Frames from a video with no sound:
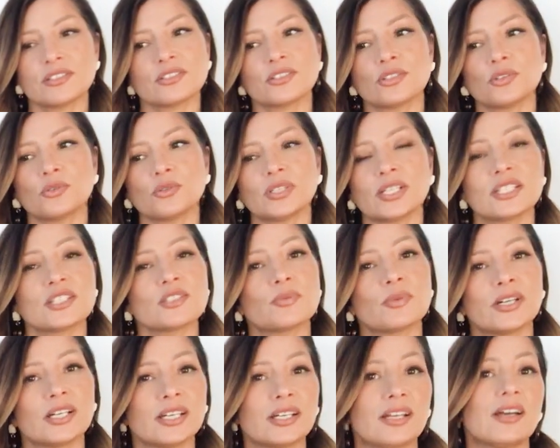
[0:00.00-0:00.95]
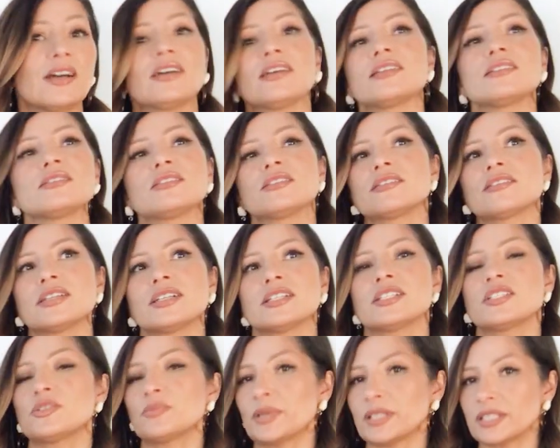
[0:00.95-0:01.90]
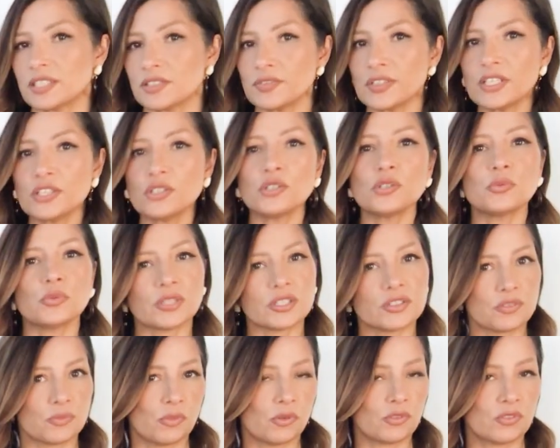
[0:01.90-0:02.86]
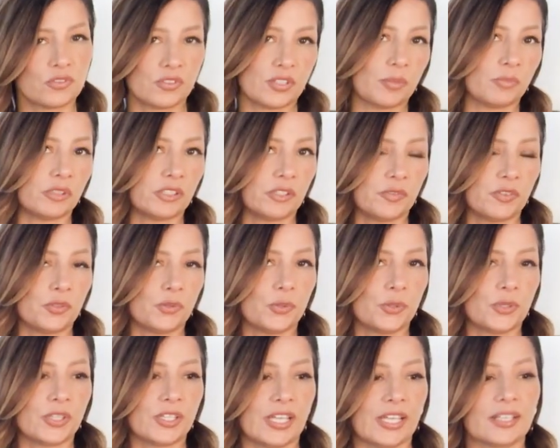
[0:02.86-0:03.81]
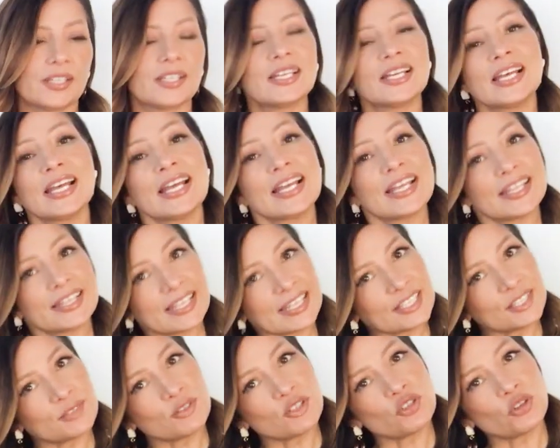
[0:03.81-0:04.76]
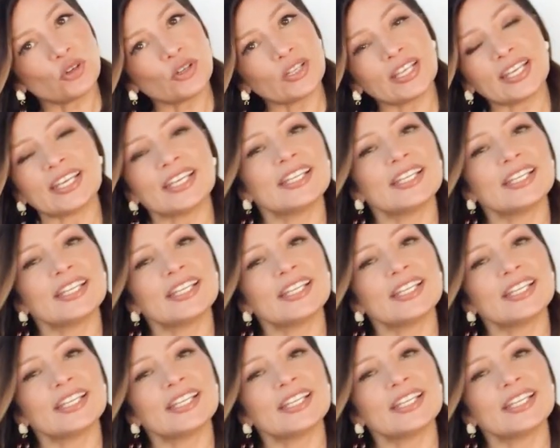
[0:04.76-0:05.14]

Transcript: so that's why I decided to make this video with a small summary of the whole thing. Thanks for joining